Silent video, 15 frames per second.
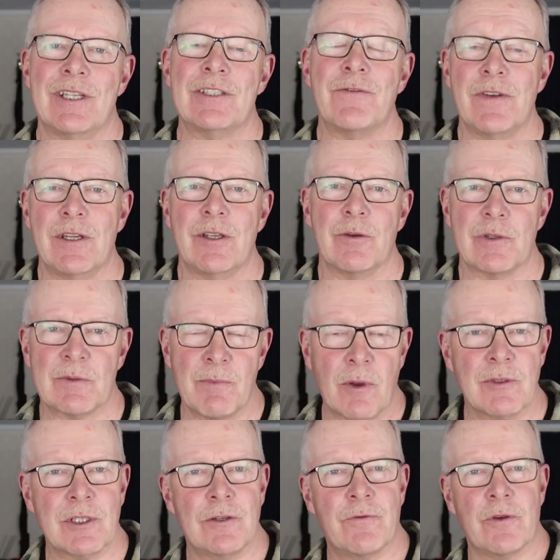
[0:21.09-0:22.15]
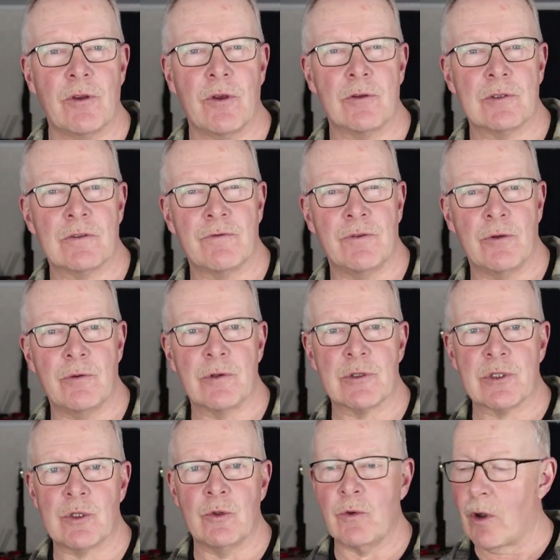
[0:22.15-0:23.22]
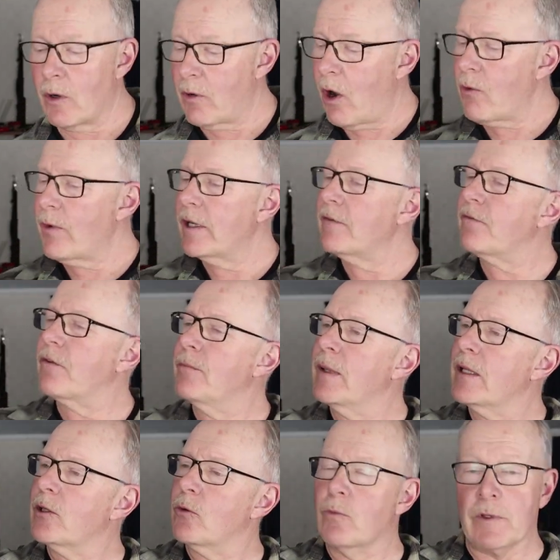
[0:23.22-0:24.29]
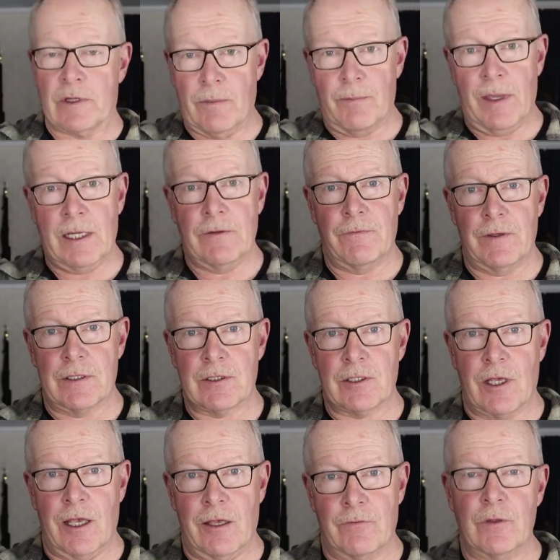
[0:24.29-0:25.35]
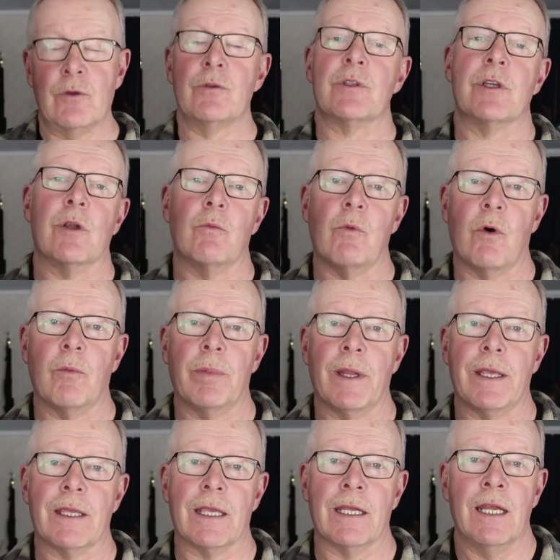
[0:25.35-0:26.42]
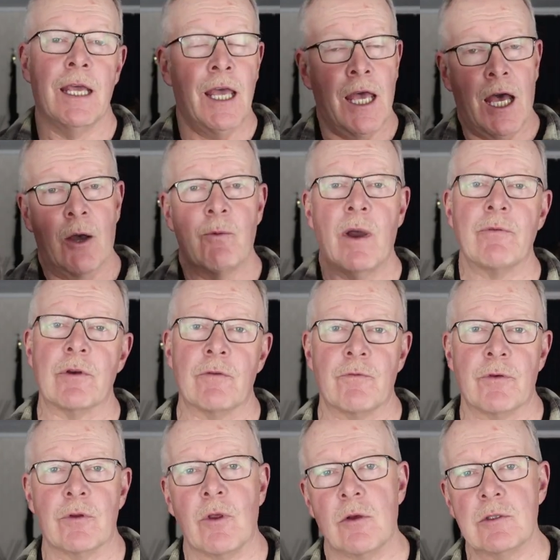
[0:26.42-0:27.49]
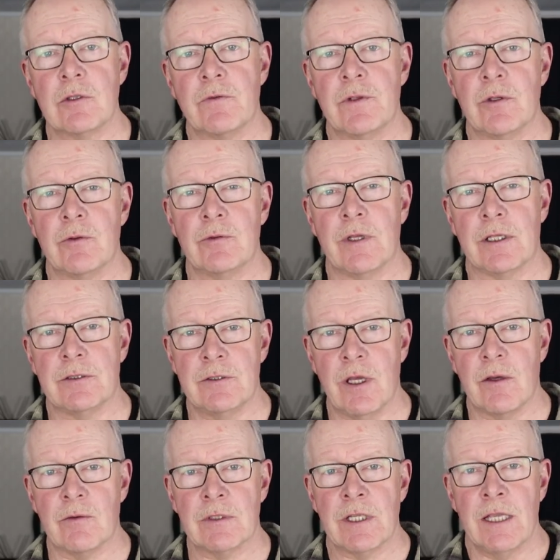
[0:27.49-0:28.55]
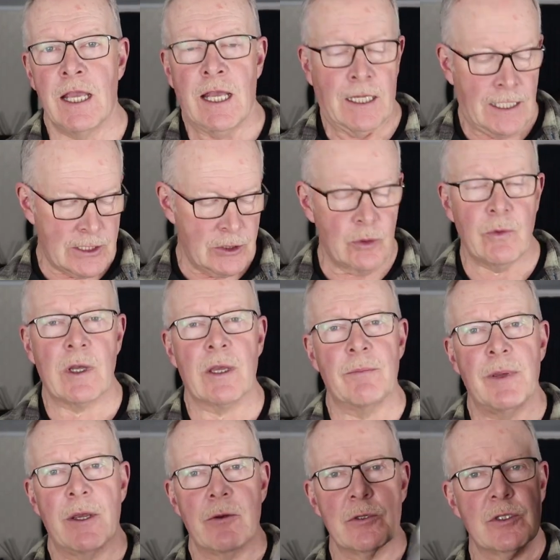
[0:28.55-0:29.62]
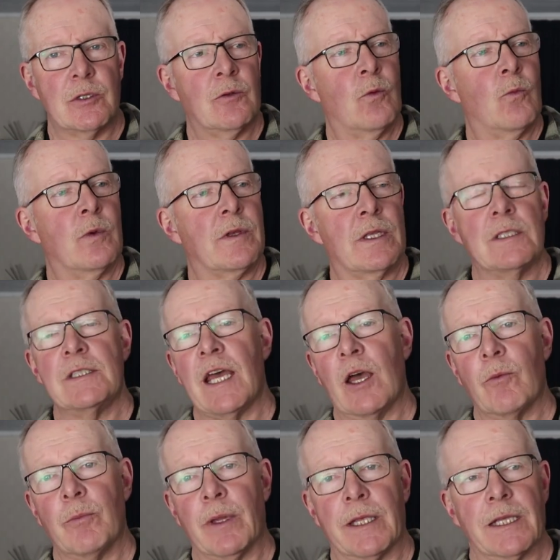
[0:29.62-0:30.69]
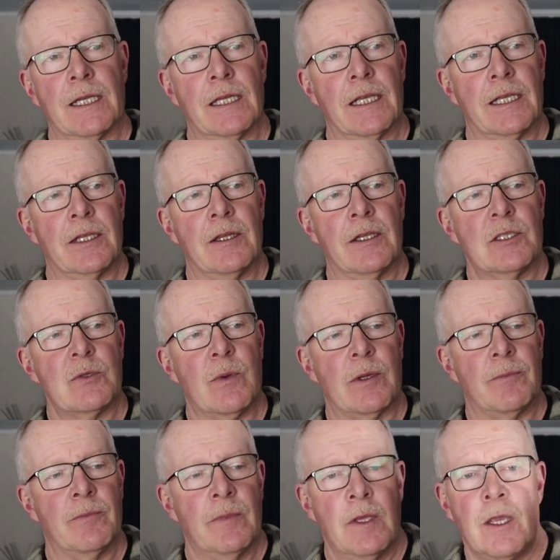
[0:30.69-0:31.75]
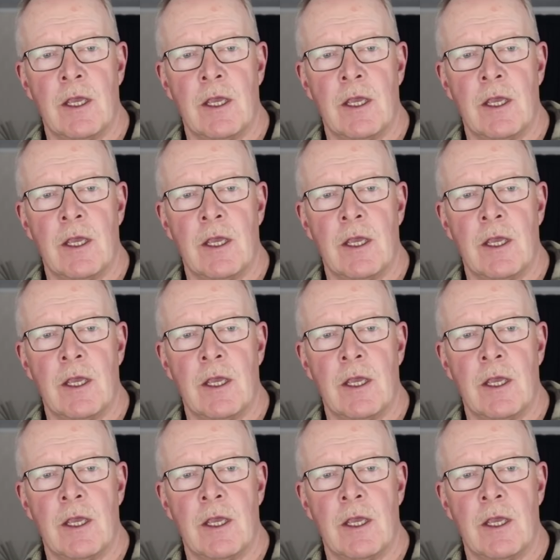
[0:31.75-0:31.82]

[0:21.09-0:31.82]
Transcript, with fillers: this video is mostly for those viewers who are already familiar with the benefits of using a wool blanket. However, for those of you that don't, let's do a comparison with a down blanket like this one.